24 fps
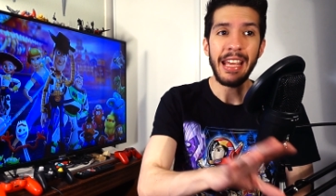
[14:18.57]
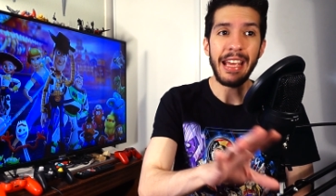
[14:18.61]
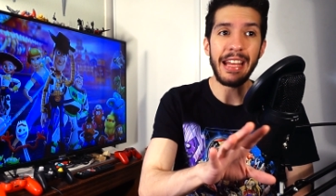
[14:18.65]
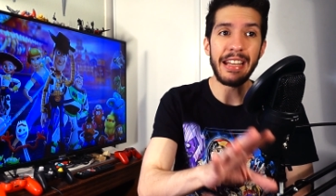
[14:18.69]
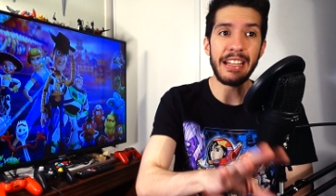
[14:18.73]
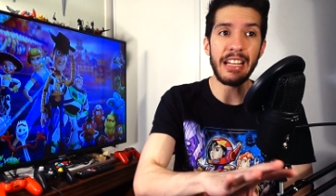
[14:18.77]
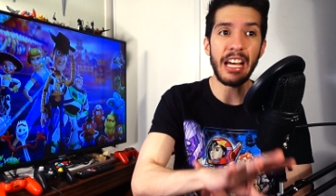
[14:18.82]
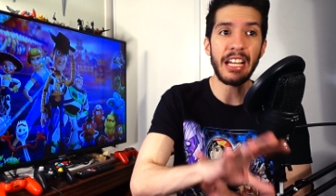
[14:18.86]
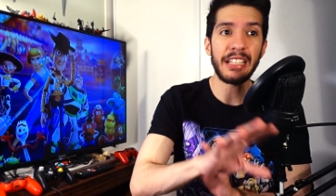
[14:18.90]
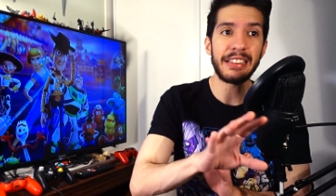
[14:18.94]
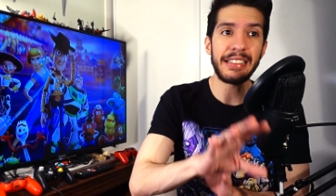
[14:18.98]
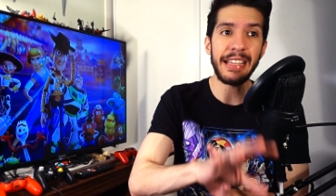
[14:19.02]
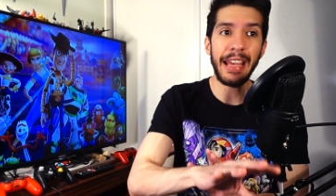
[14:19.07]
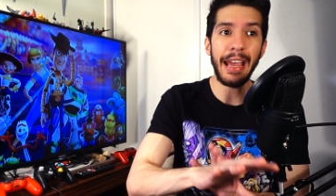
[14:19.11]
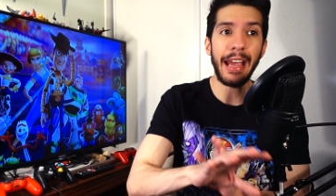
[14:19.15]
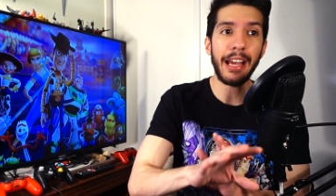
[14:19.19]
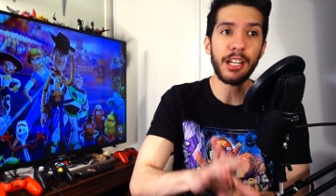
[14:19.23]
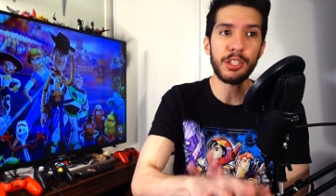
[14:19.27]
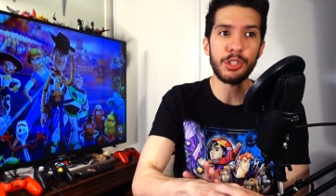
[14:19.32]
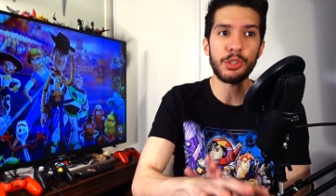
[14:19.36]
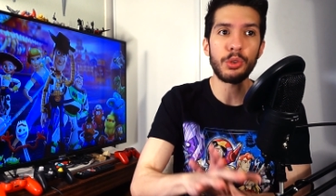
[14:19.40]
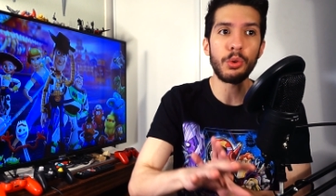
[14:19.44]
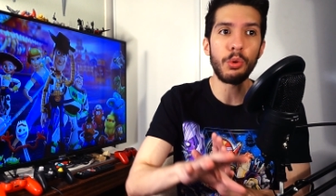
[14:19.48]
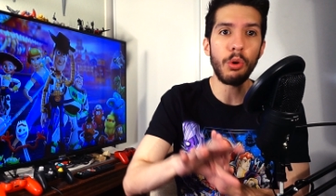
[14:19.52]
and not the
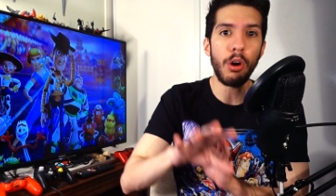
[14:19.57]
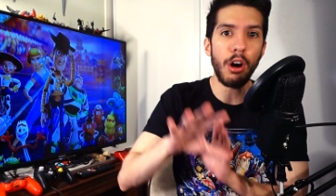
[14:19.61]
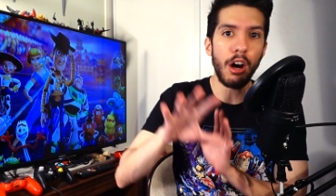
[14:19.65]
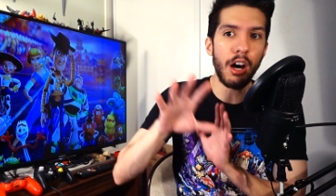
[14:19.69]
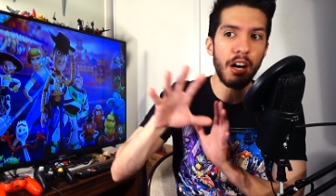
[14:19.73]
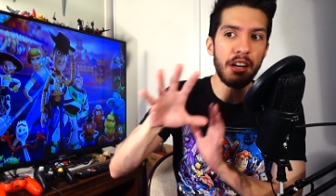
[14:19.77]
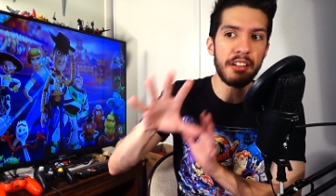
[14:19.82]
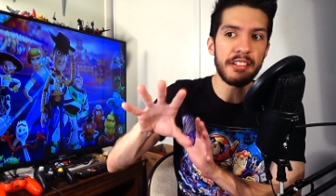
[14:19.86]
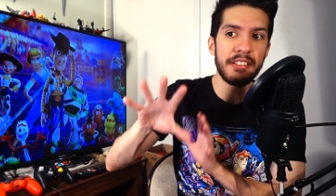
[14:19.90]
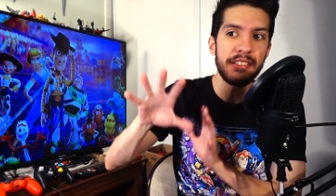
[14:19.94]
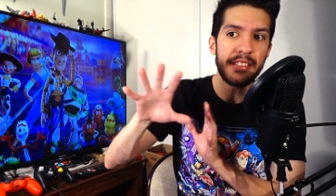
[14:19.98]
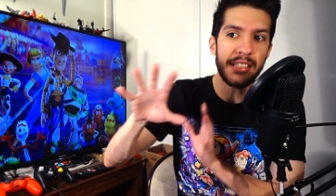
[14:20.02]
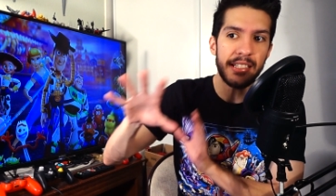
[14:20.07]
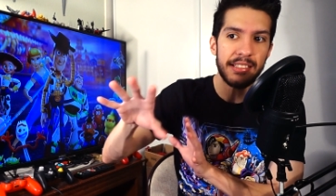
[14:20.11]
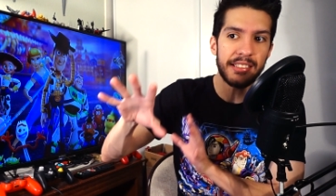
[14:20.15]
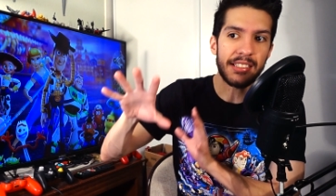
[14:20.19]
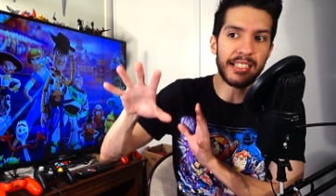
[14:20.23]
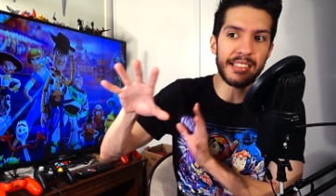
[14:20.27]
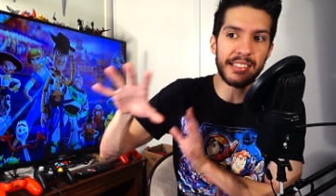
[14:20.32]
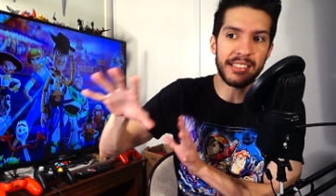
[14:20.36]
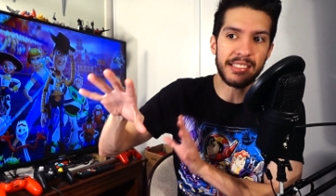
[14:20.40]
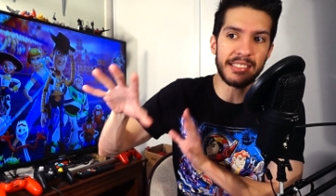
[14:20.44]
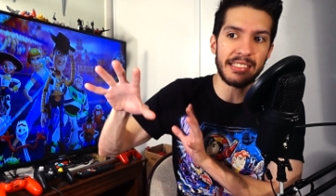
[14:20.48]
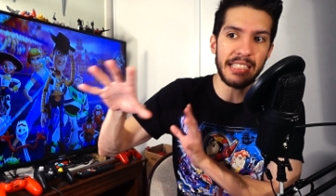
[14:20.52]
actual
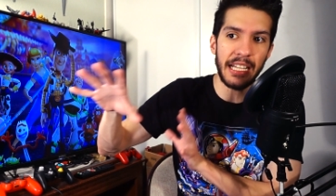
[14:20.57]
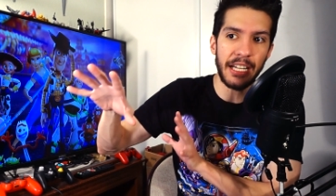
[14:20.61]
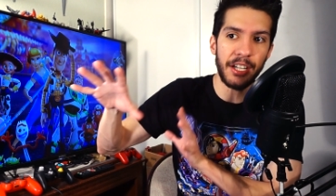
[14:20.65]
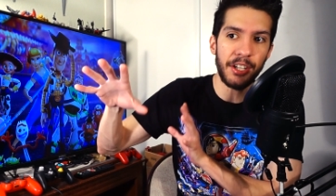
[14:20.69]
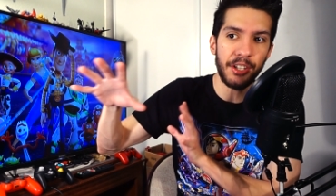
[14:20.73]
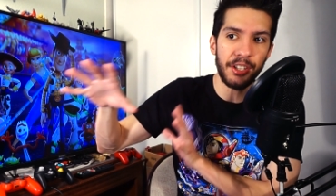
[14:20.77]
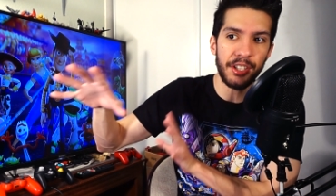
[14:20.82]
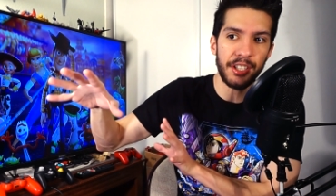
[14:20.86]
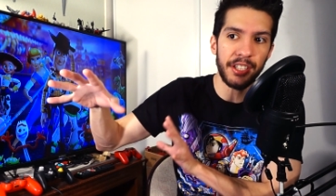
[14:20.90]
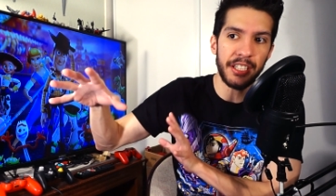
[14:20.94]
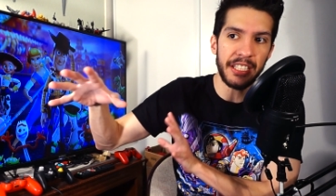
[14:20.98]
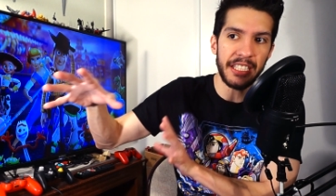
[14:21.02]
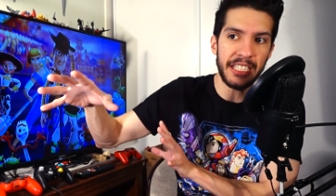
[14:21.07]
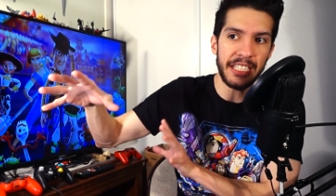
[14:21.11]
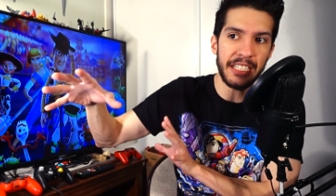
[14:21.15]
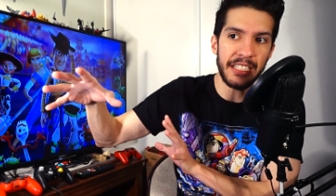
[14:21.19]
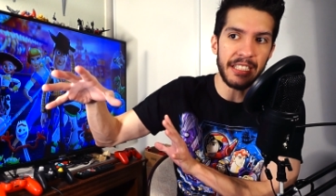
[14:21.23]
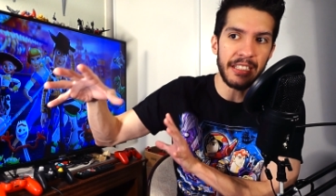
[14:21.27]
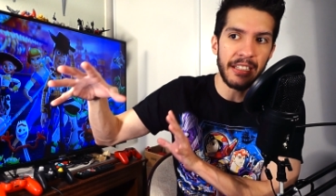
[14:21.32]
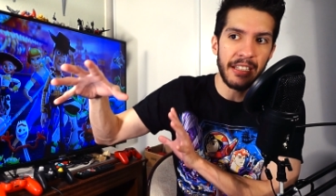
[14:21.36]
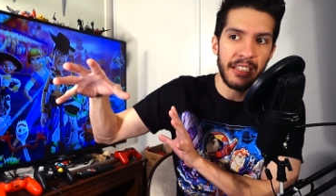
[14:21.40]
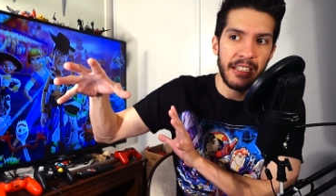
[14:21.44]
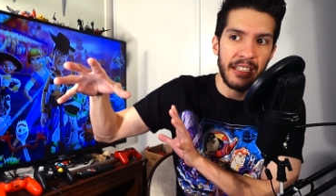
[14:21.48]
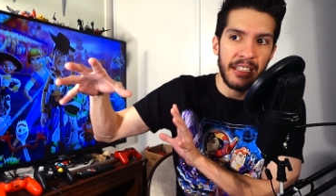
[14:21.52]

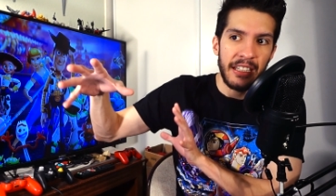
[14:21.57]
unnecessary...